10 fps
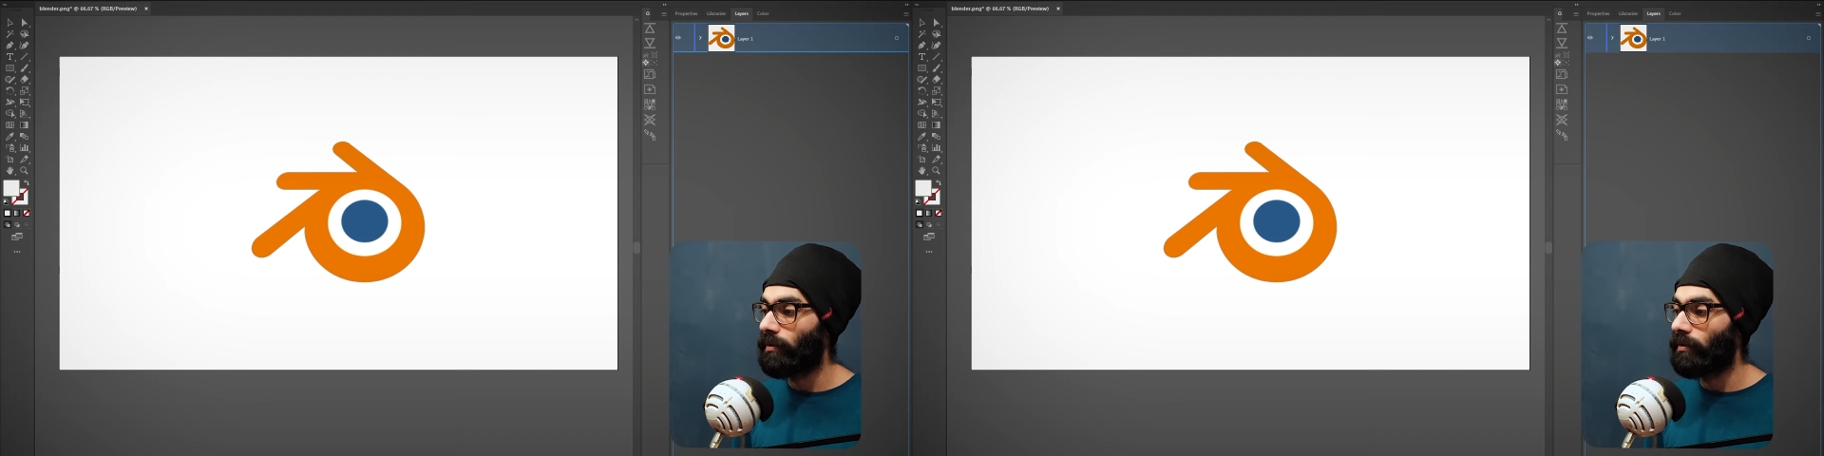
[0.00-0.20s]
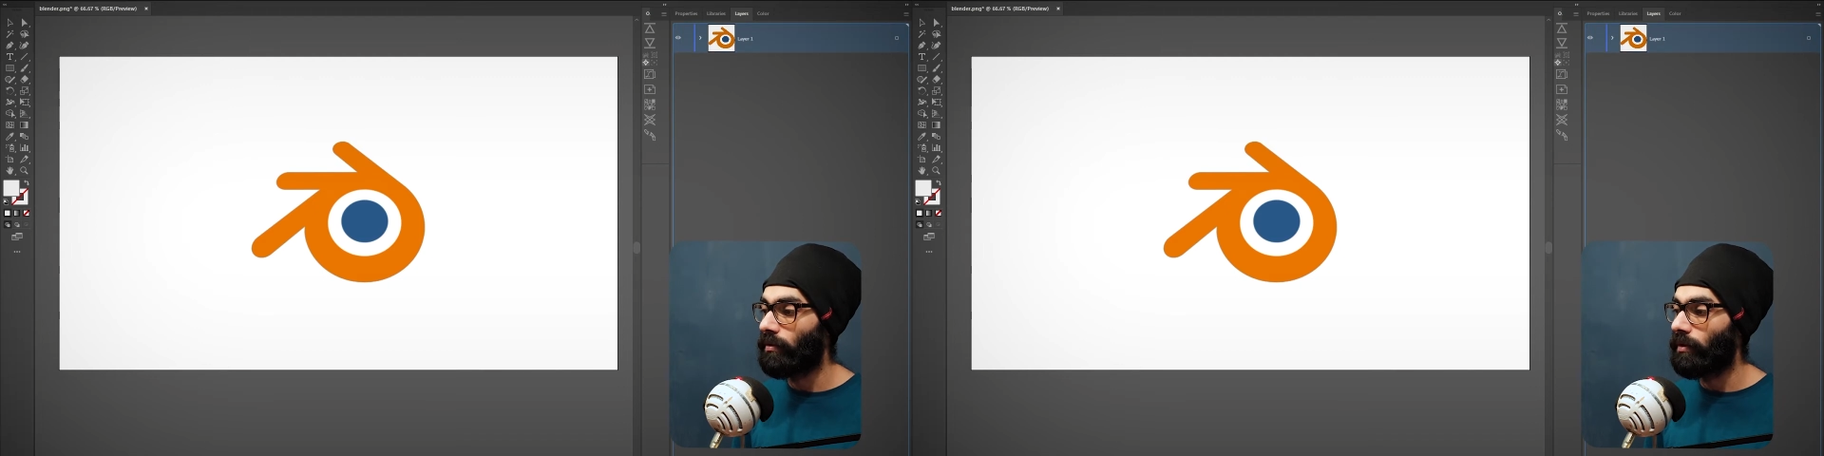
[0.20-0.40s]

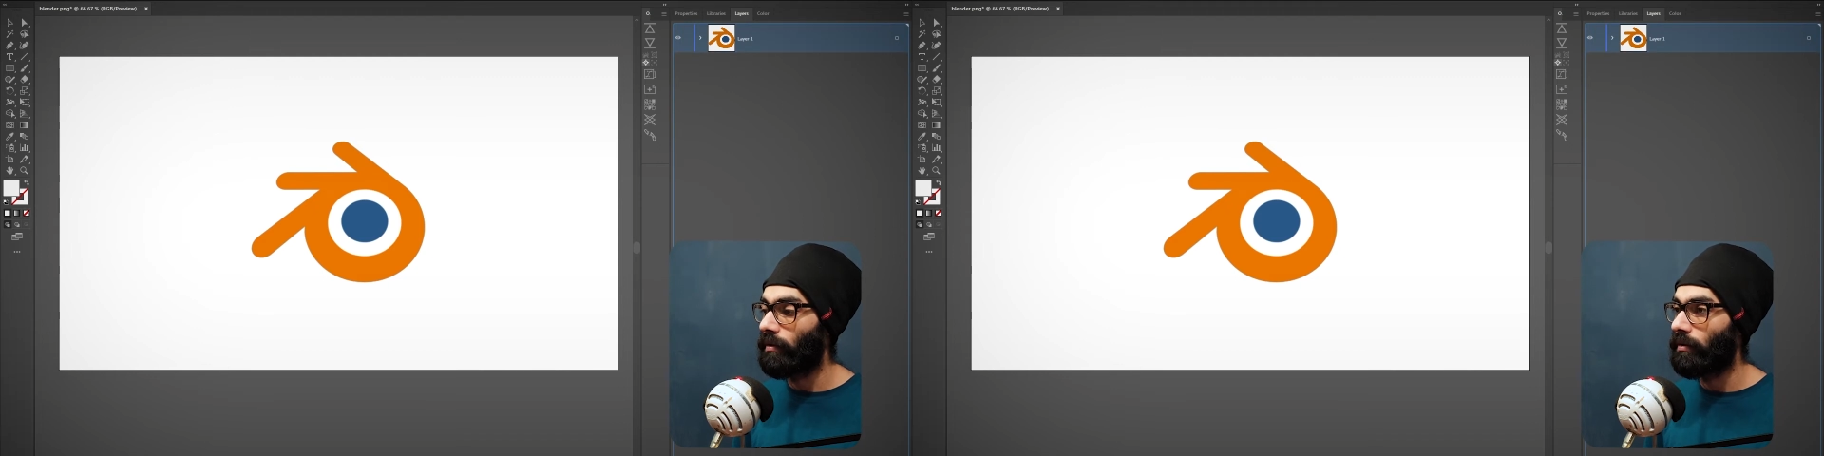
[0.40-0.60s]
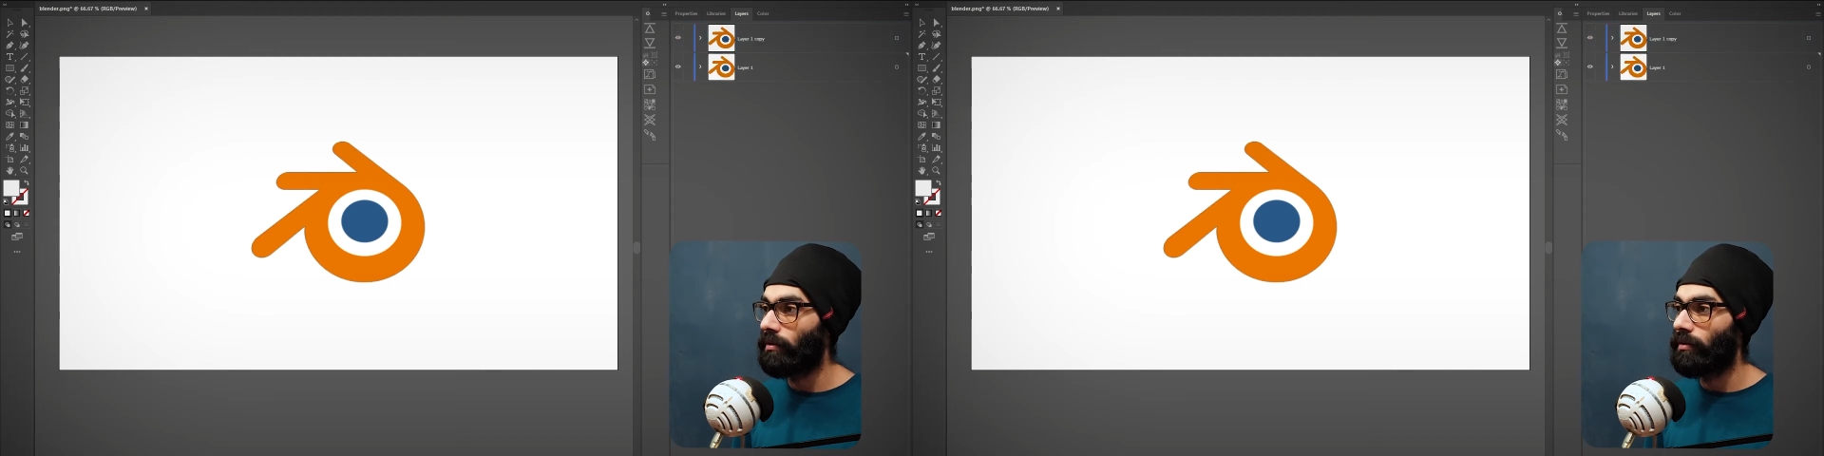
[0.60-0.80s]
Good.
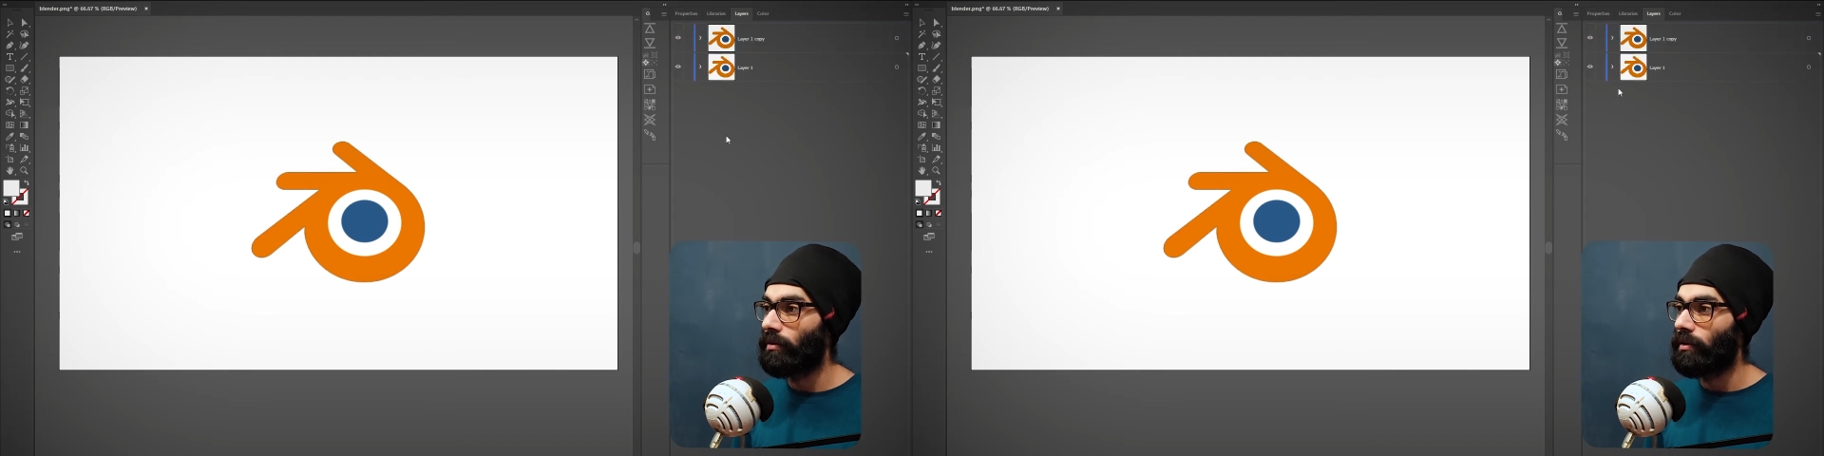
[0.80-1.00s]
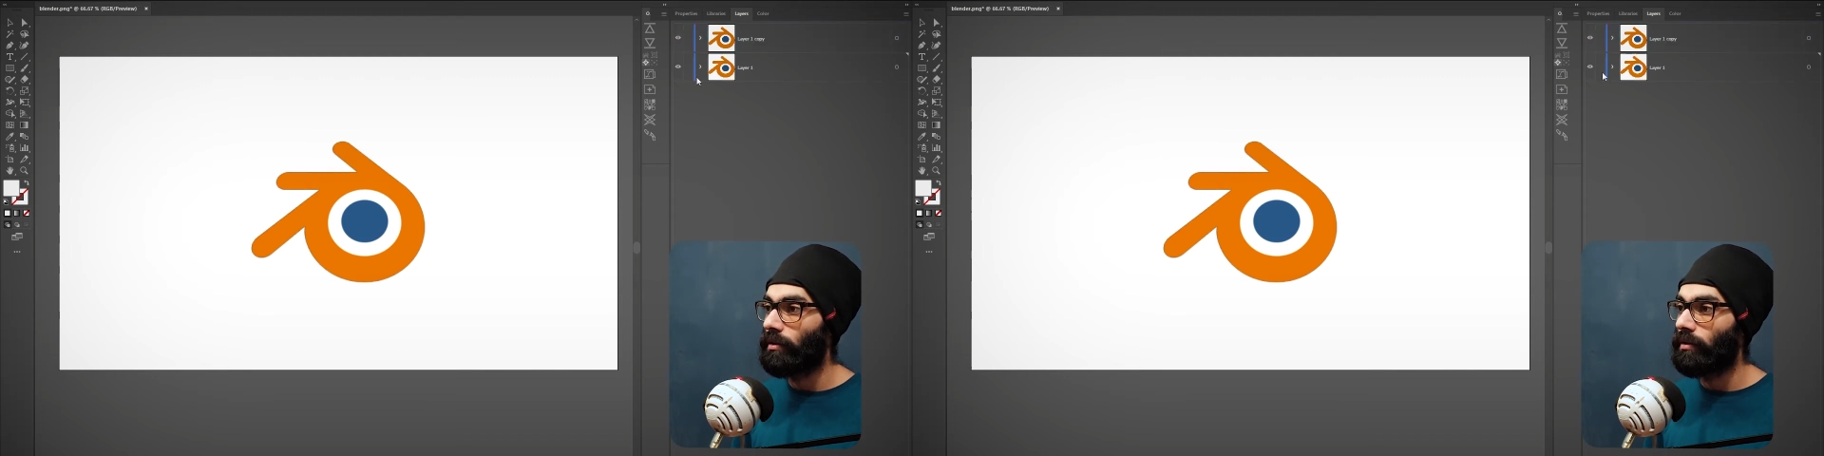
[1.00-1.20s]

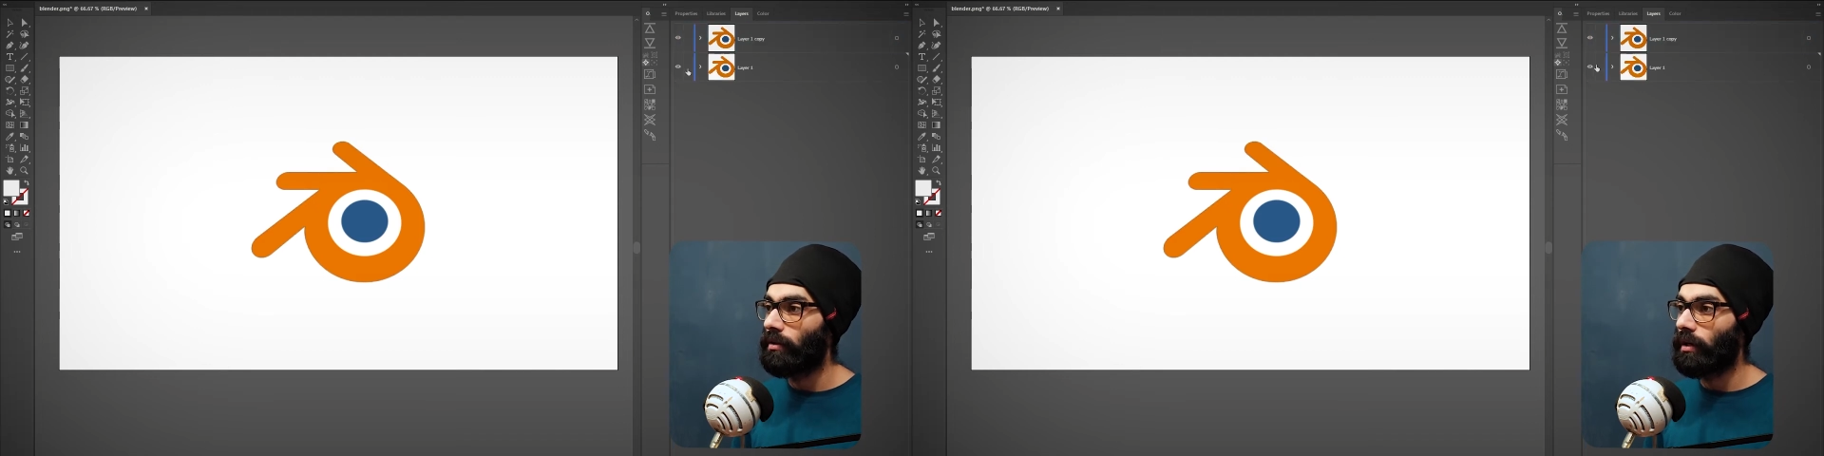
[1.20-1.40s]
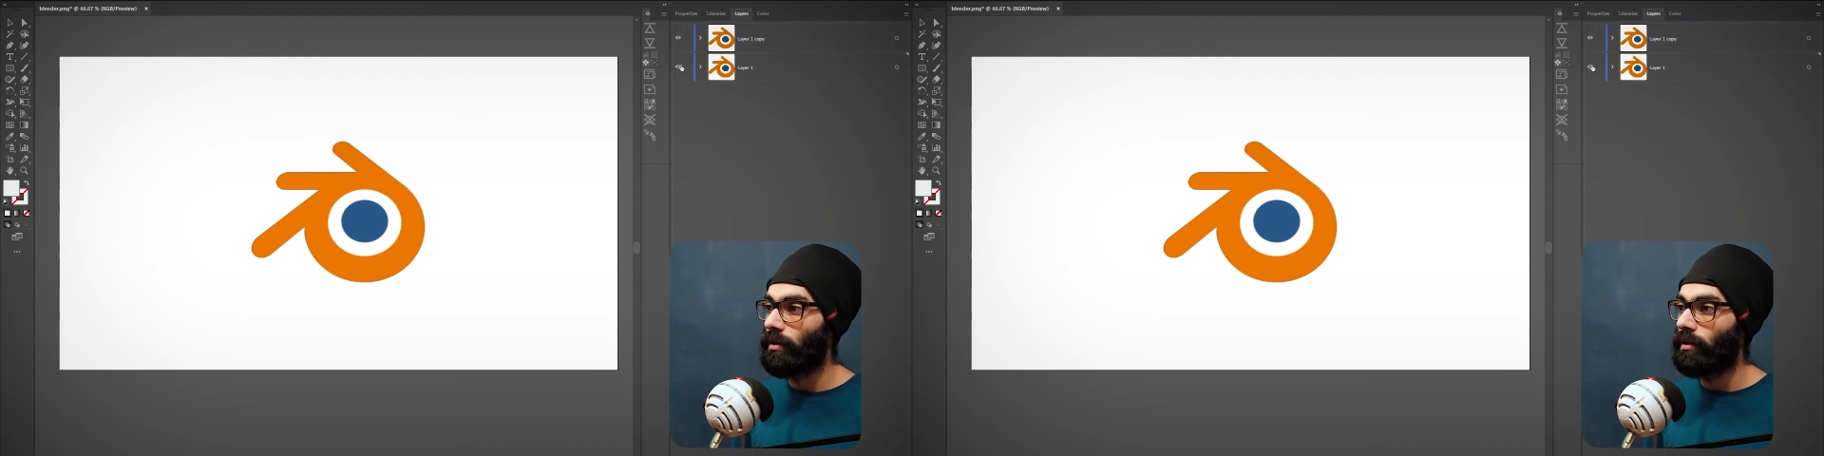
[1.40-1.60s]

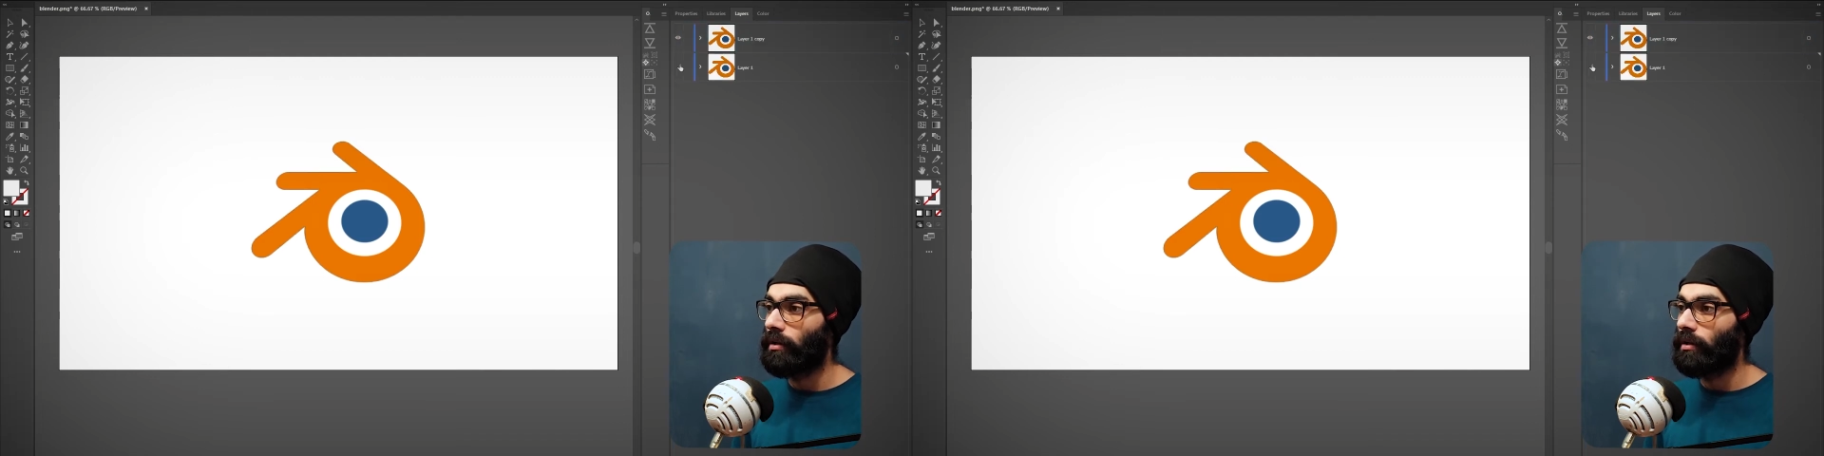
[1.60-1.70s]
Okay.